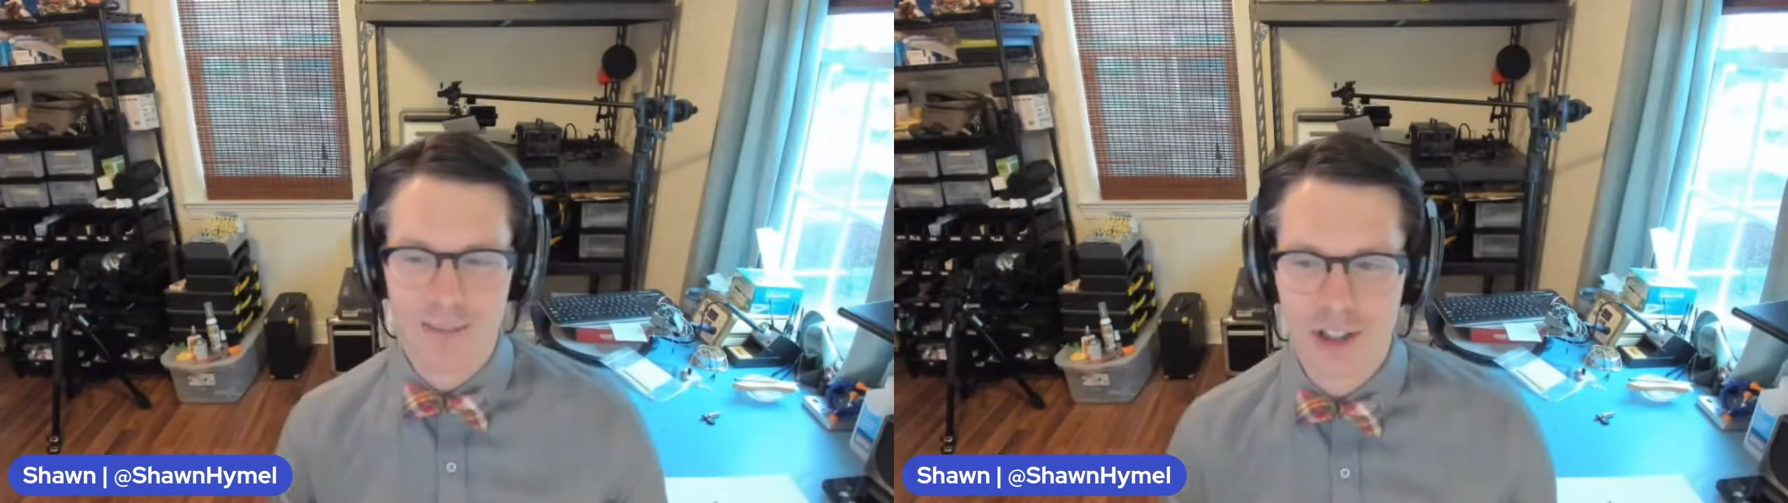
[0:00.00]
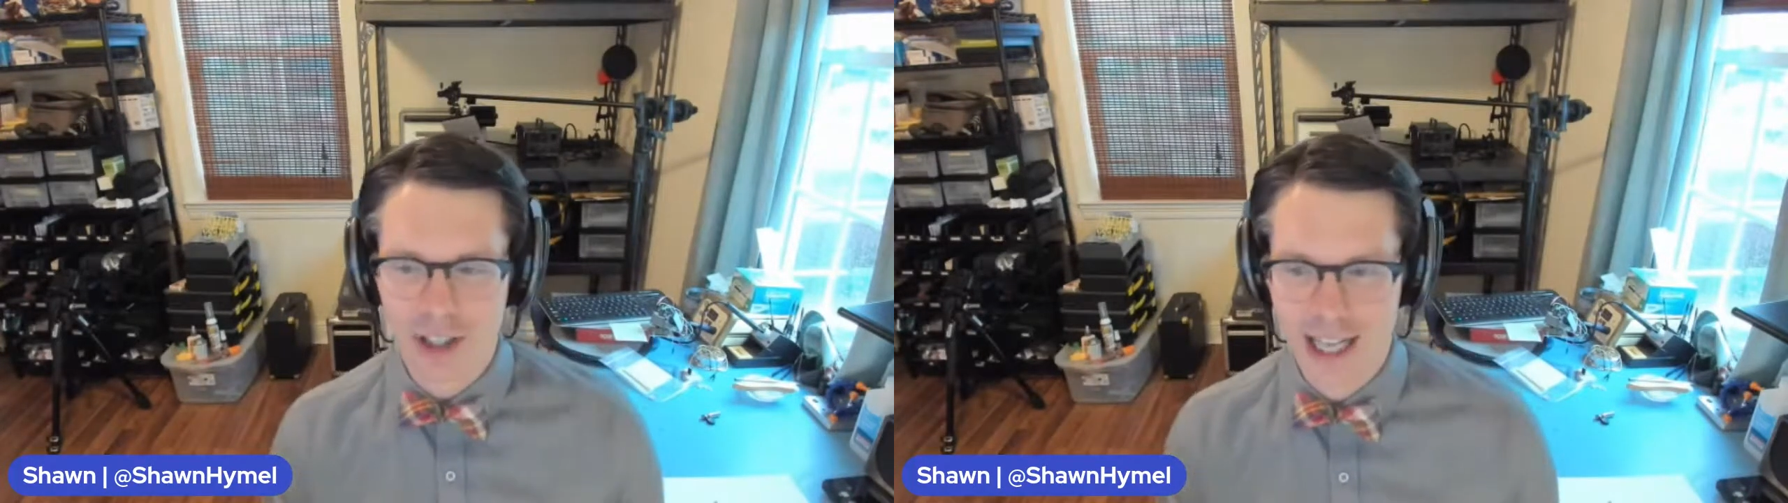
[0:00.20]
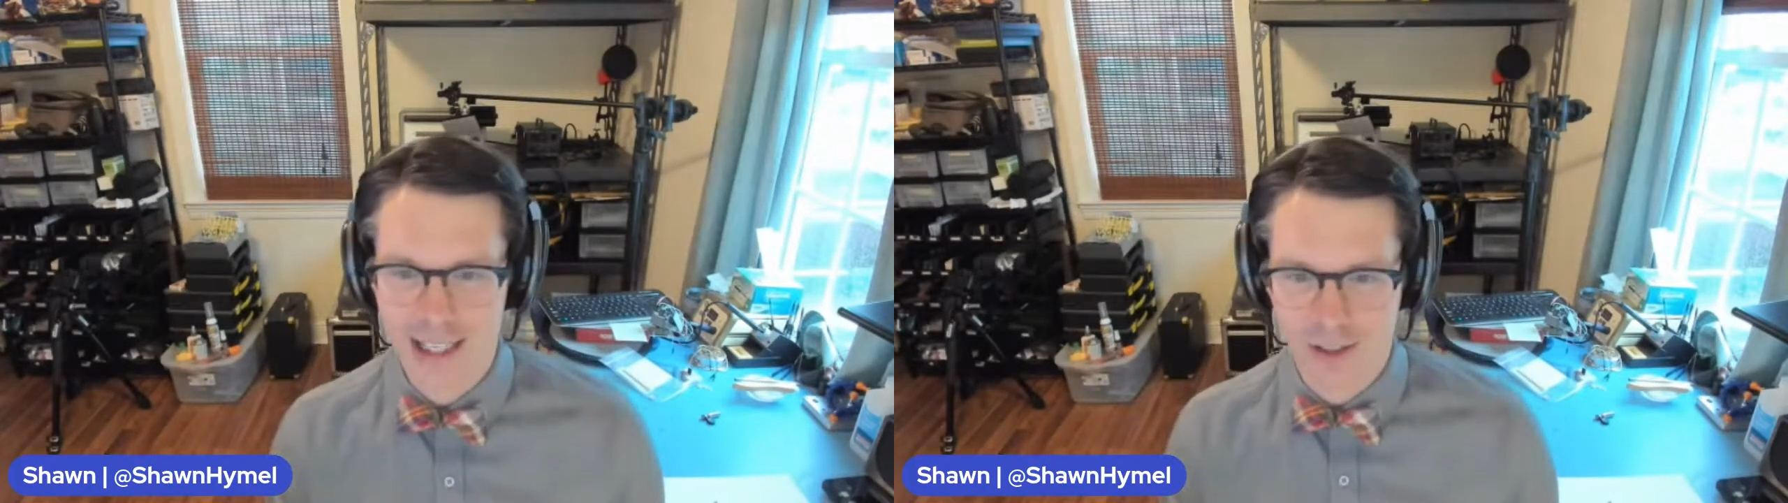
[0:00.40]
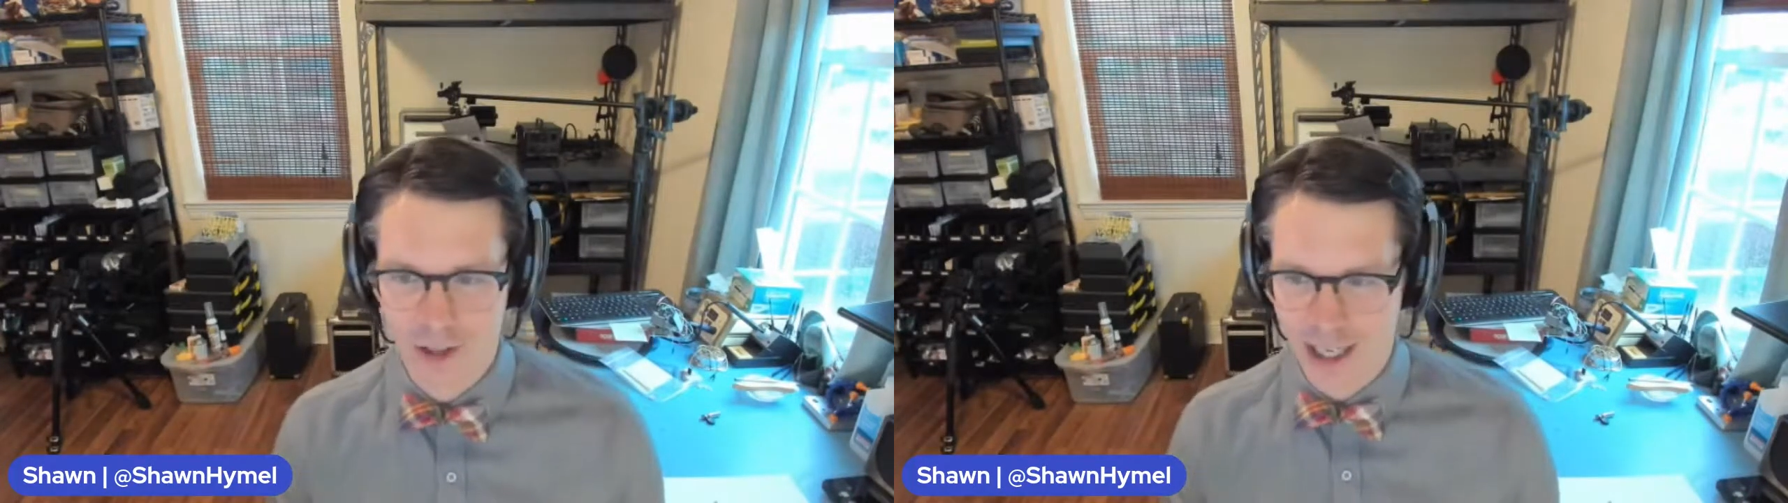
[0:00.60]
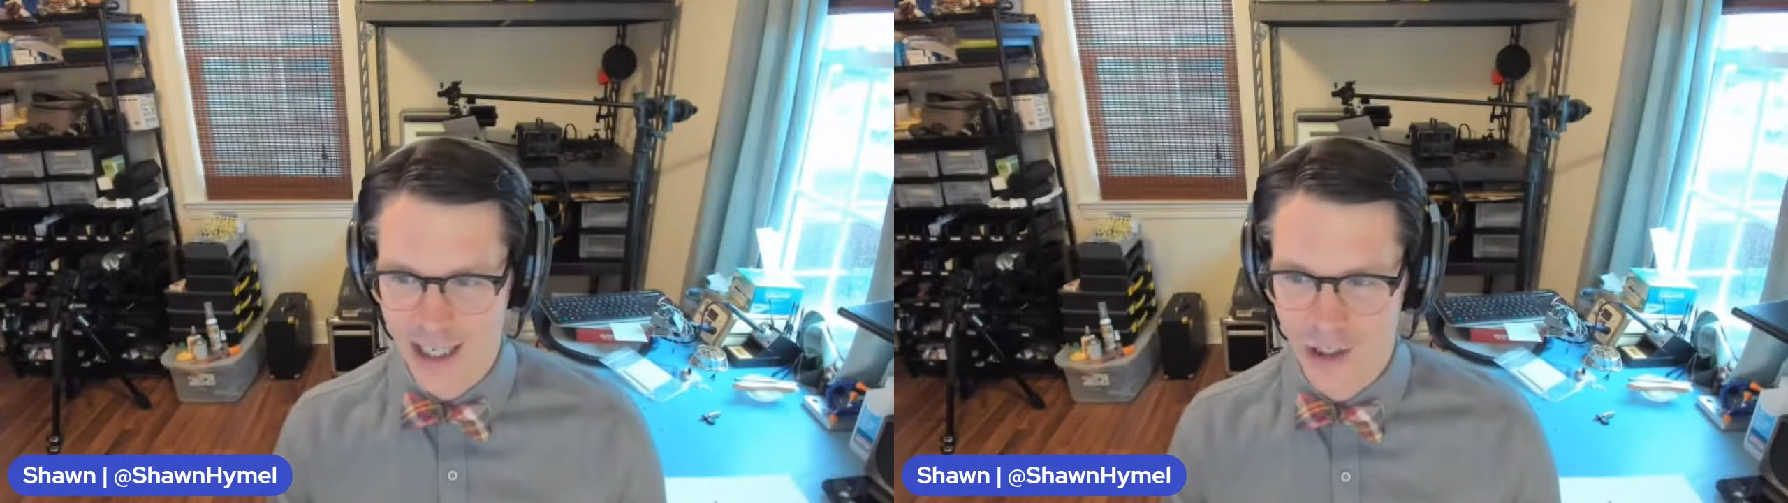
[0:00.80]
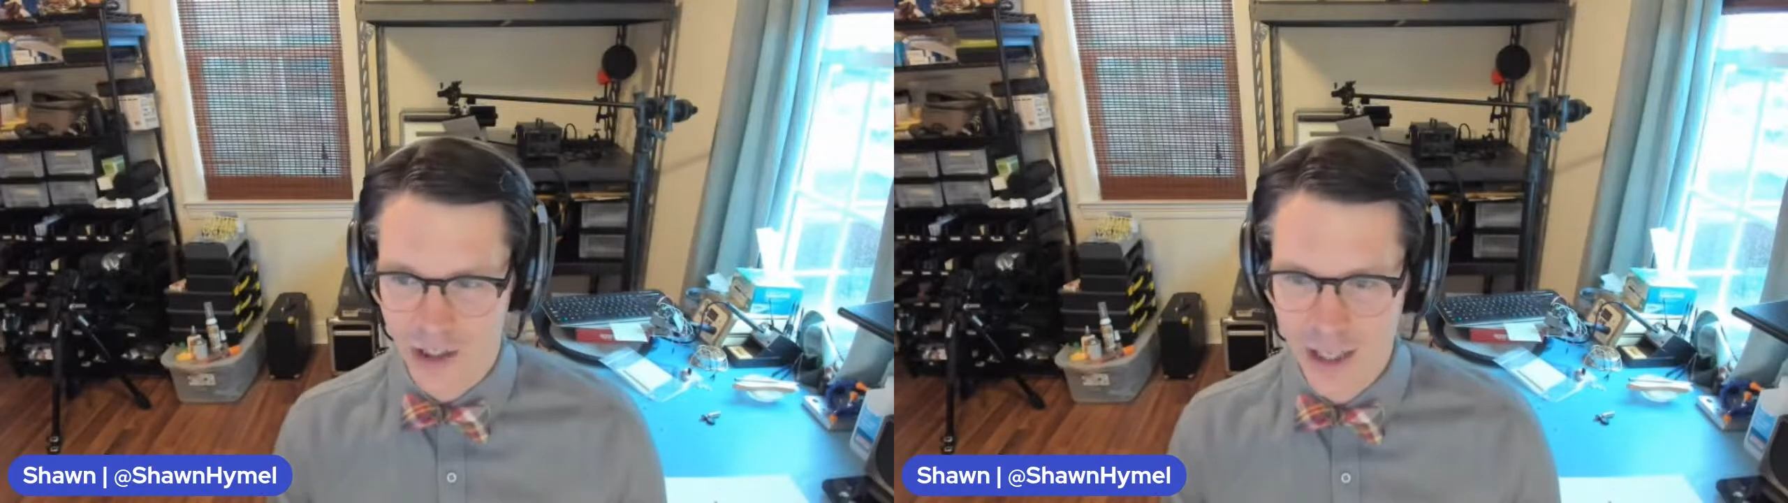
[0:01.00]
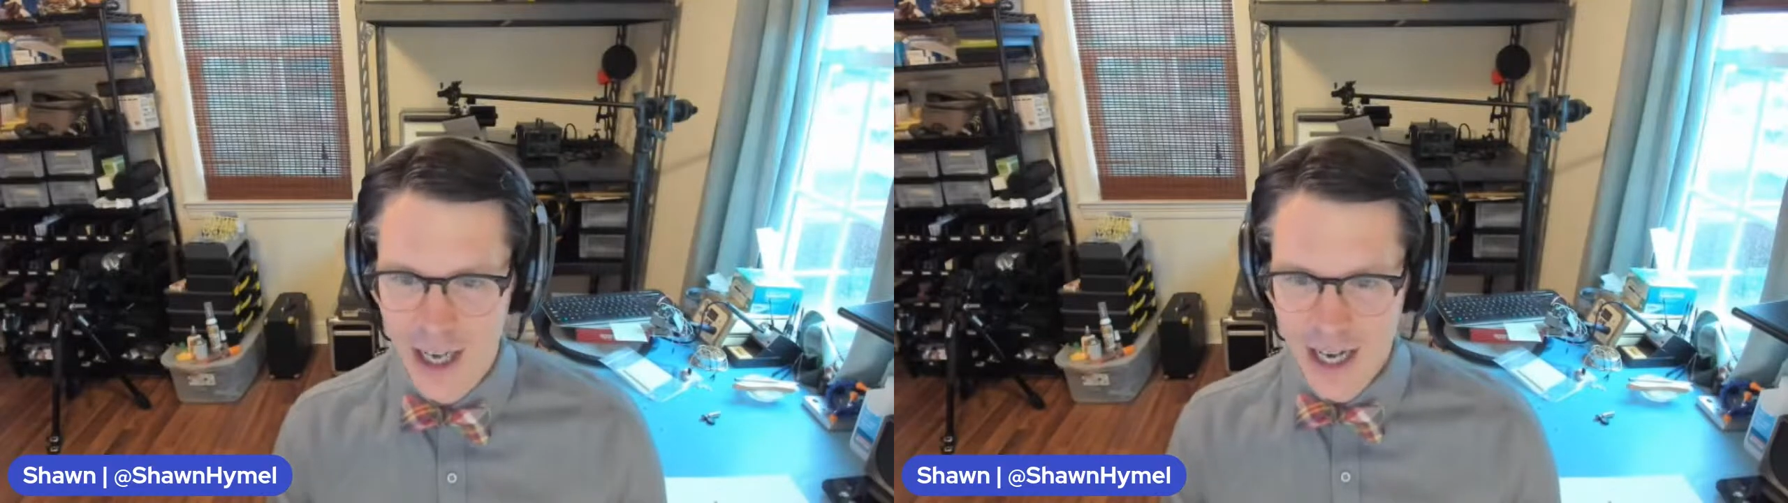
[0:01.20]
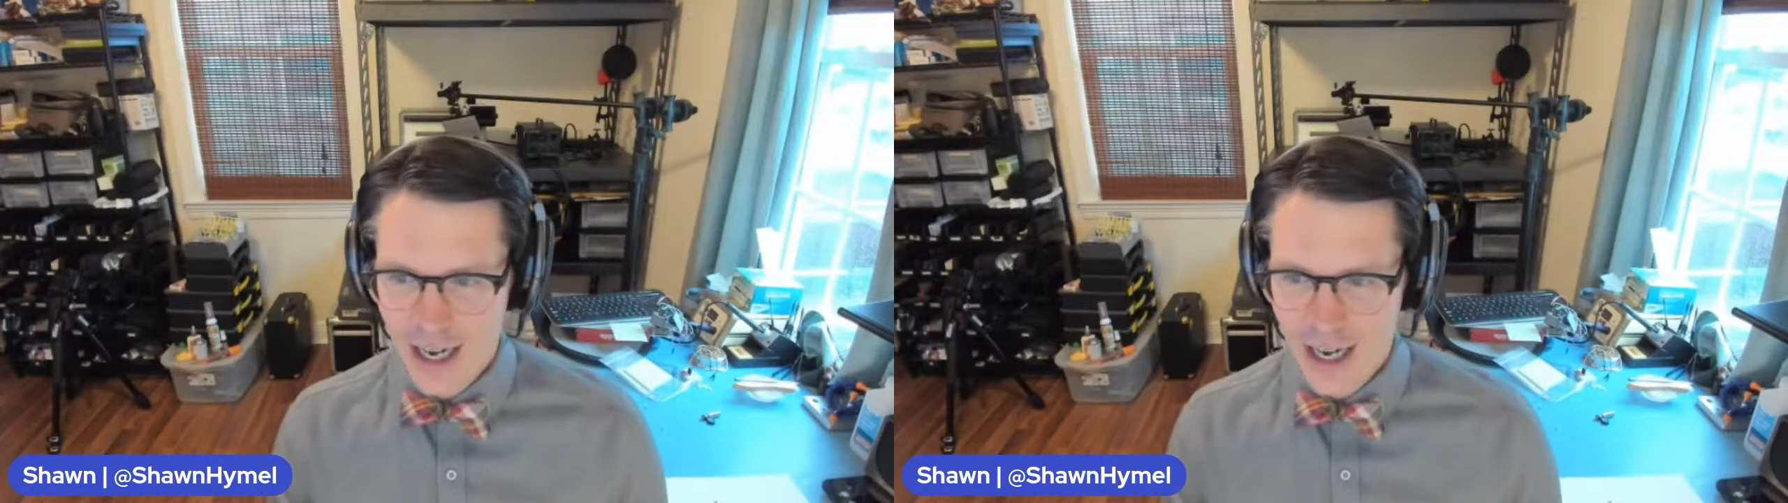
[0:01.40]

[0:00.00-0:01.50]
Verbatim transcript: image classification